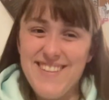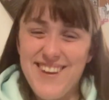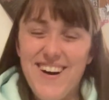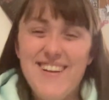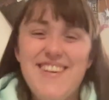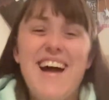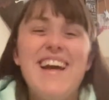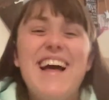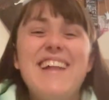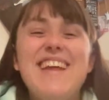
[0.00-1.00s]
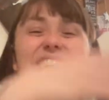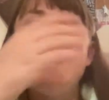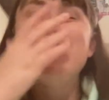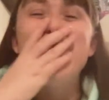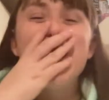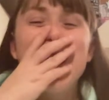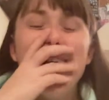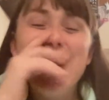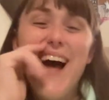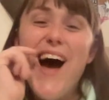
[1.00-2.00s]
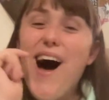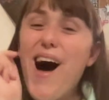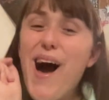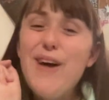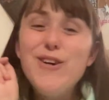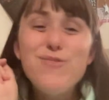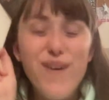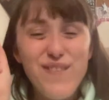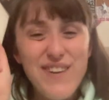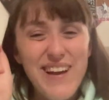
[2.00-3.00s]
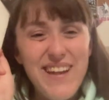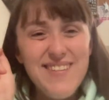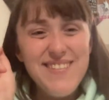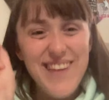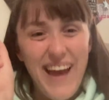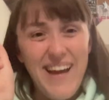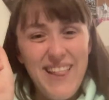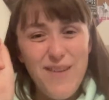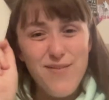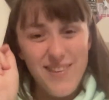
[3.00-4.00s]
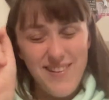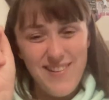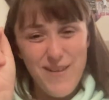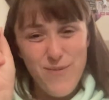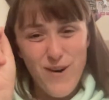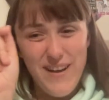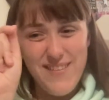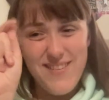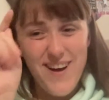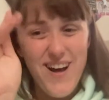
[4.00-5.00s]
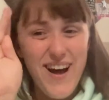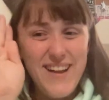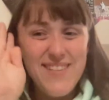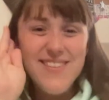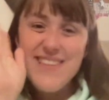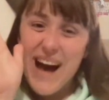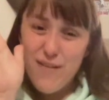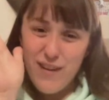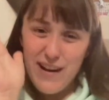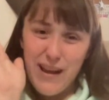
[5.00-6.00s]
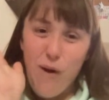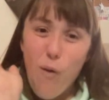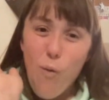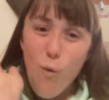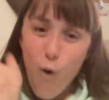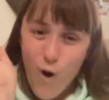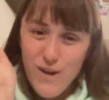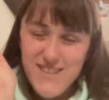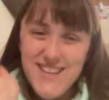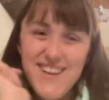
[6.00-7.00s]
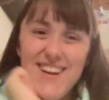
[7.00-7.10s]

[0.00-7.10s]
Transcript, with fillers: the Titanic, and the Olympic. And I would probably take them to the slipways. I definitely would.